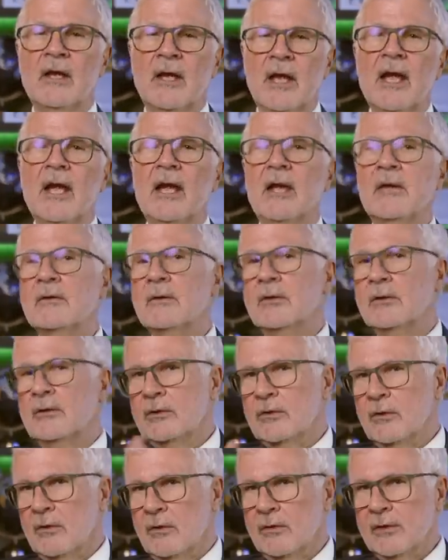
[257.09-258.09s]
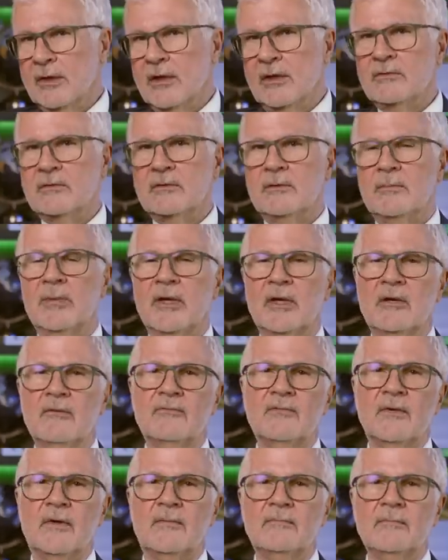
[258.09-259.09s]
and you'll get the
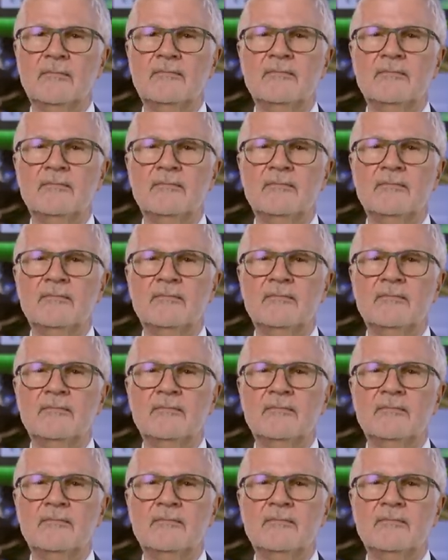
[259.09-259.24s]
benefit.